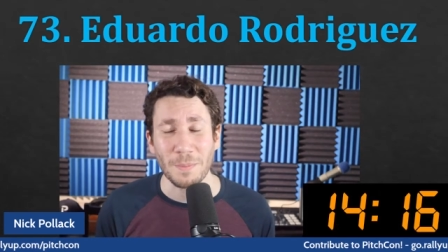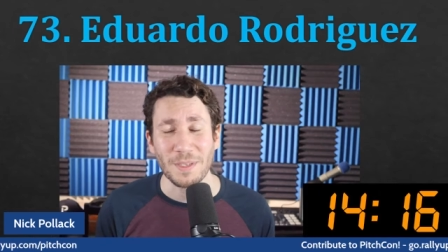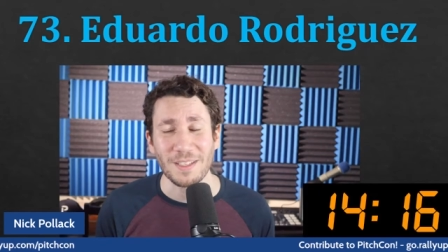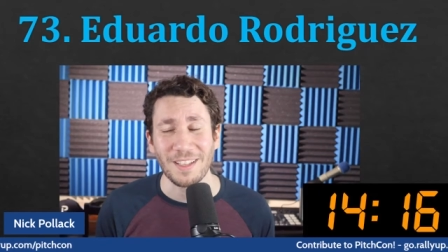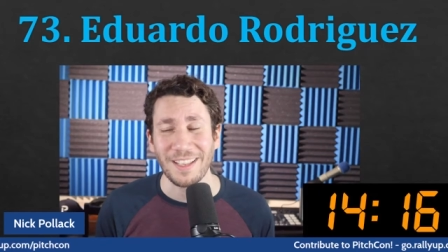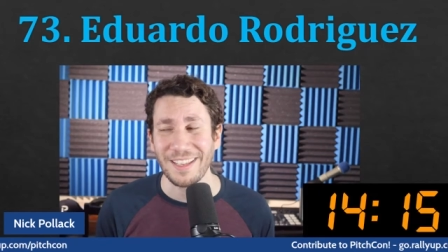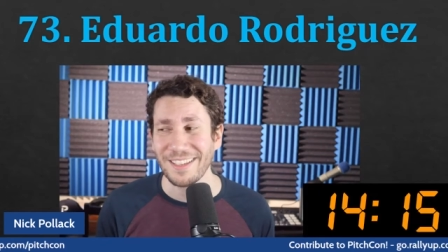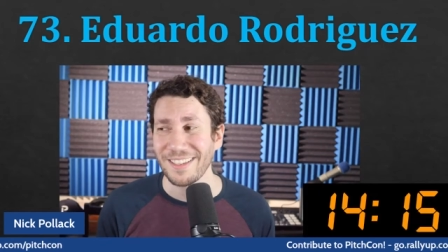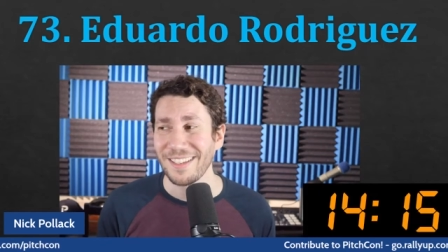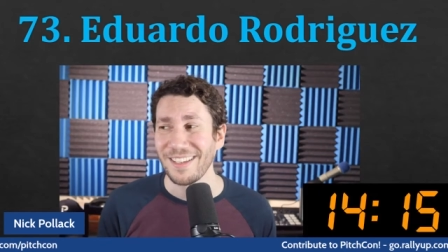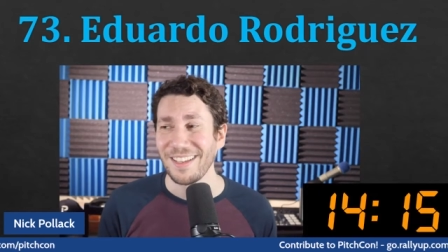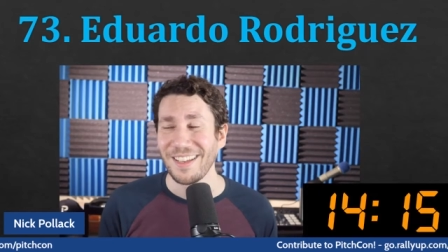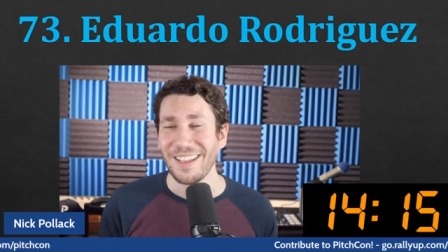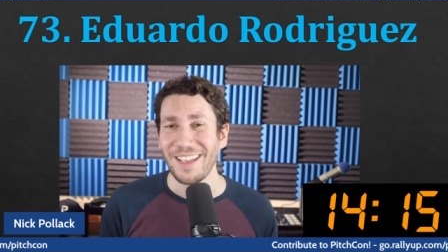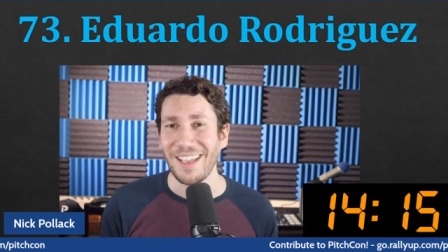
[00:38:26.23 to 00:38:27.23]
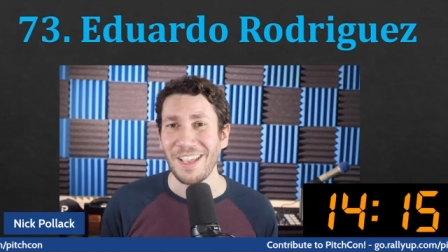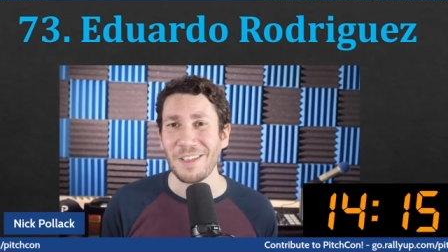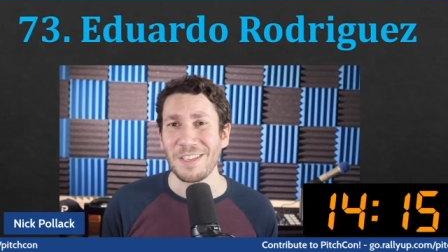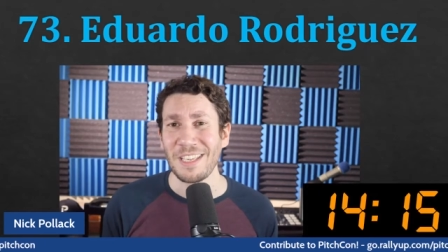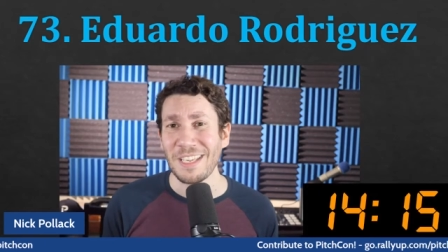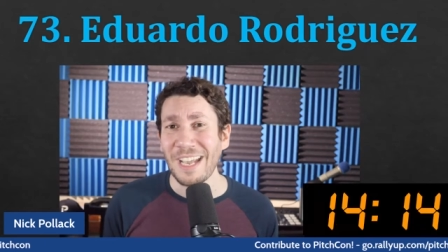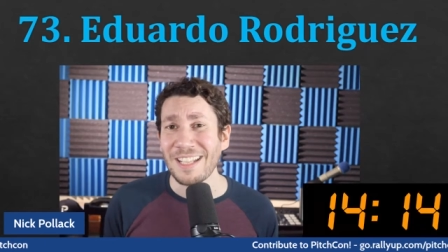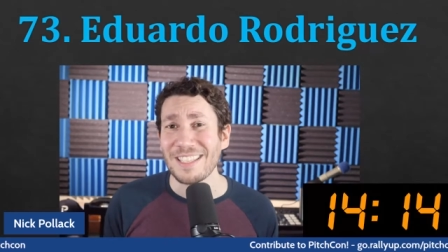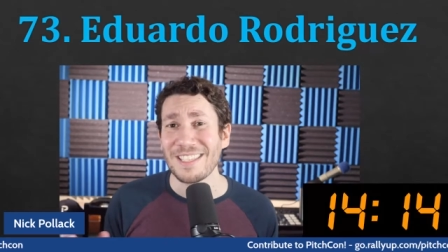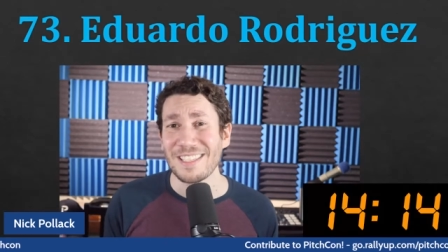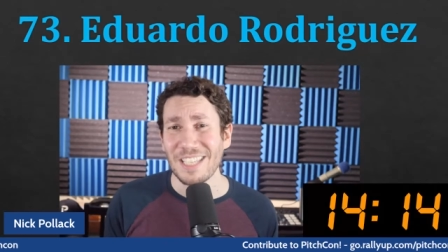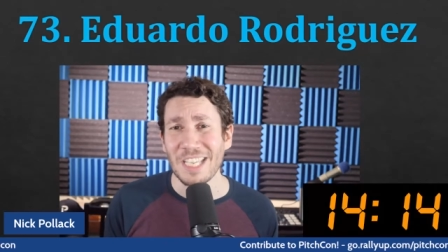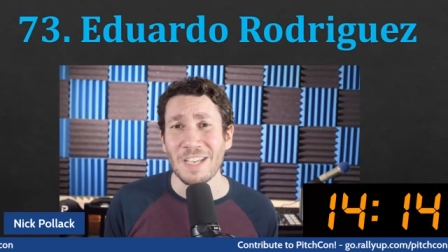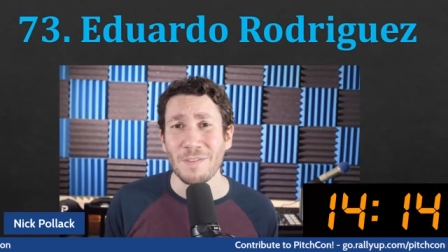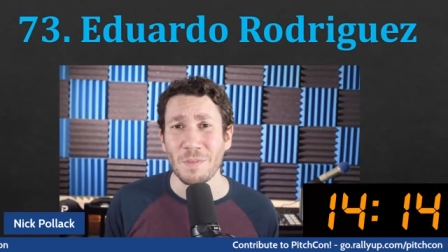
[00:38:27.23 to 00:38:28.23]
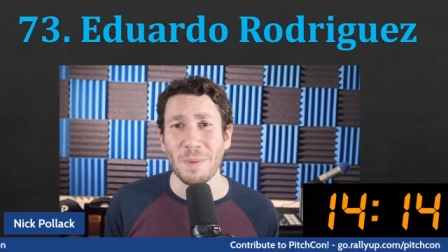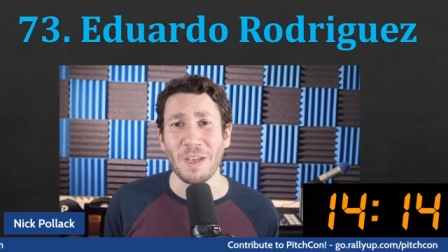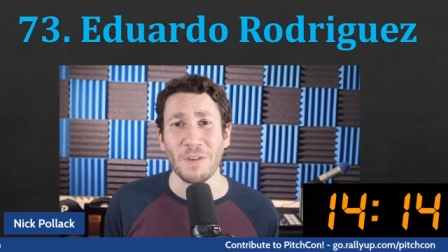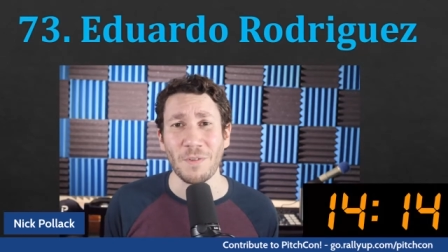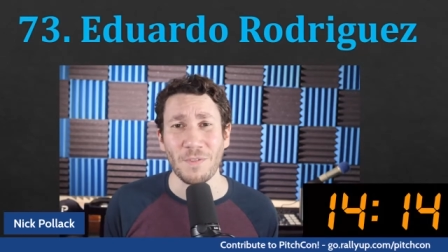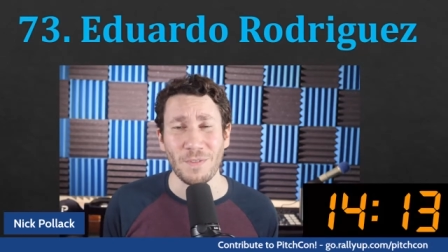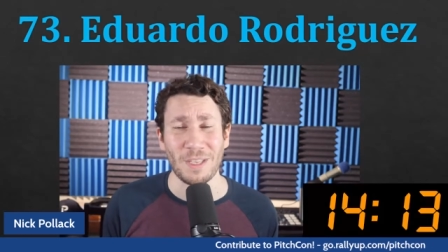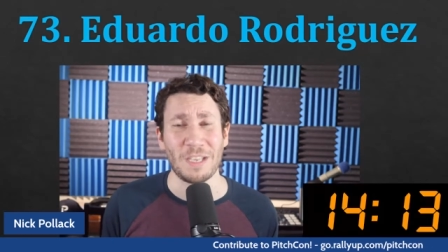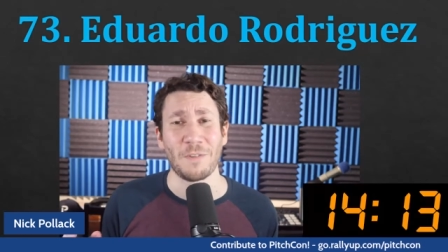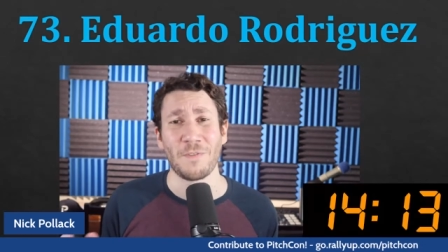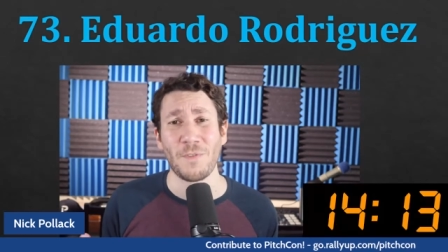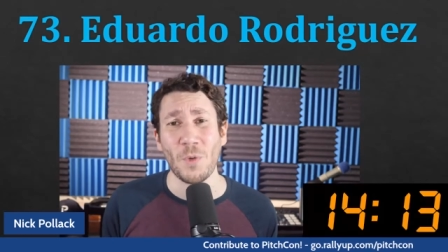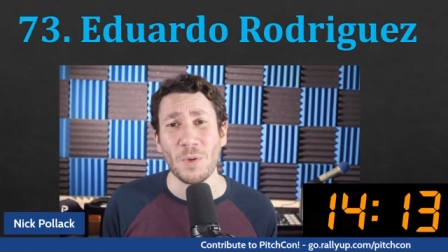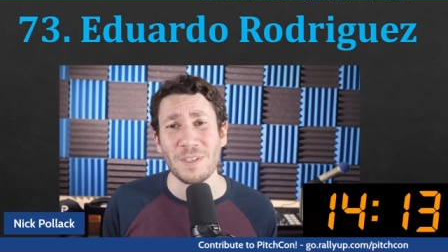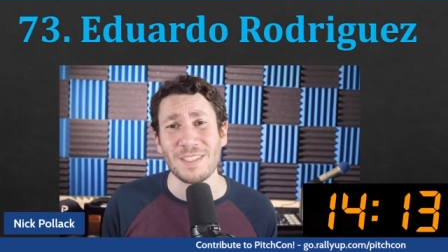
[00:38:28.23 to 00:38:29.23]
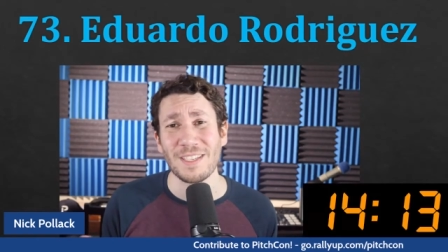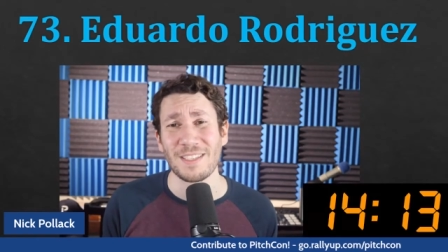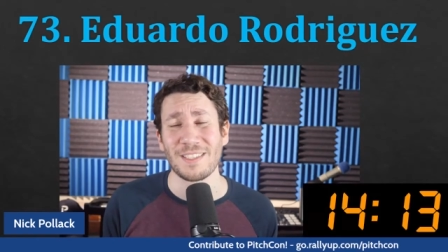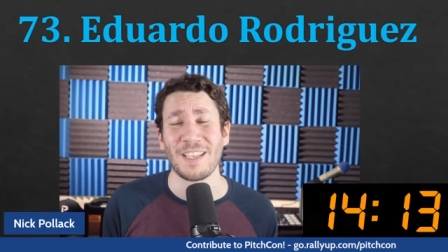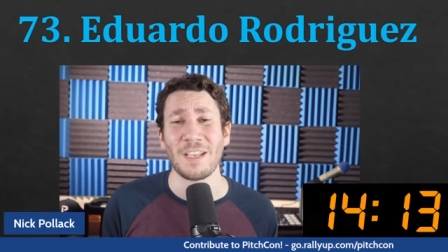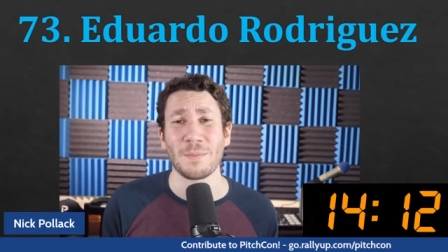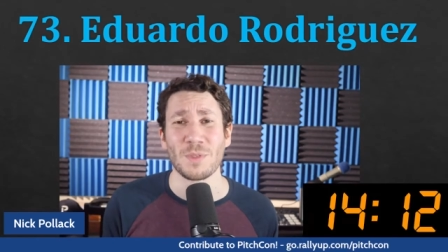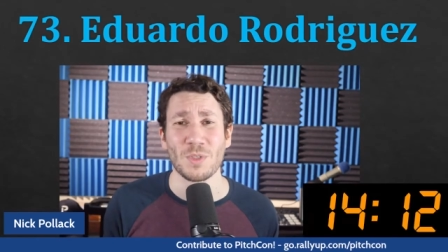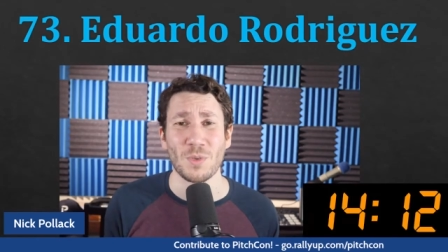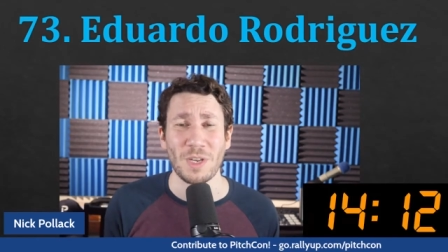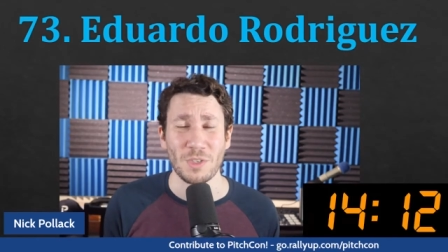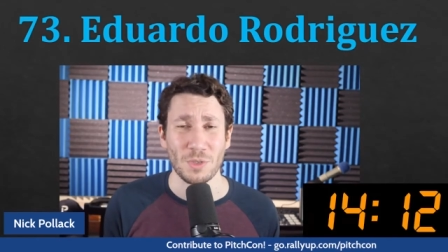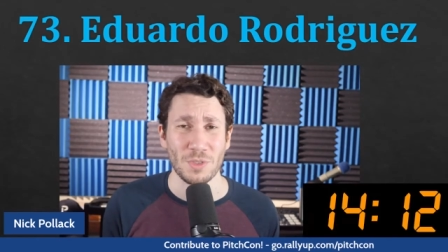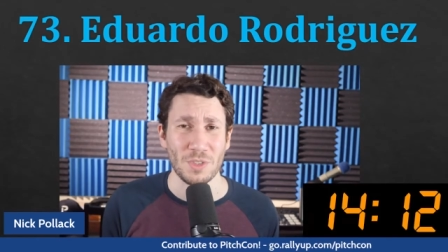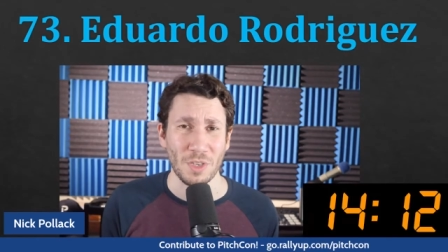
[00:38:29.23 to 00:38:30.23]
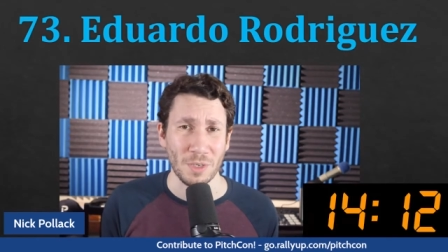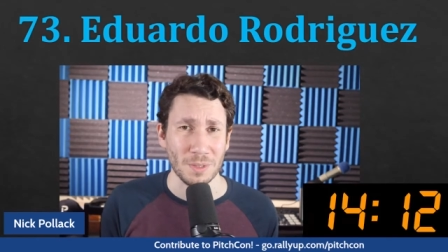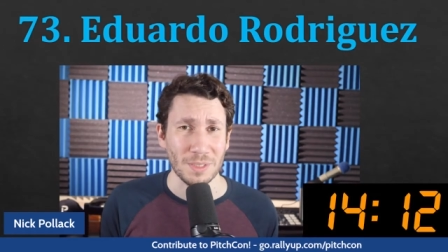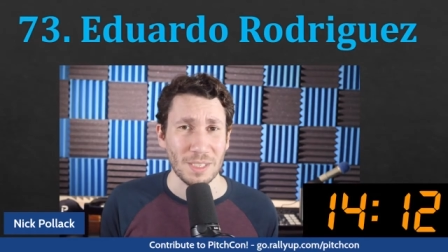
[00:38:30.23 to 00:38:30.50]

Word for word: Like, it, he got saved by a, like a four, six game stretch or so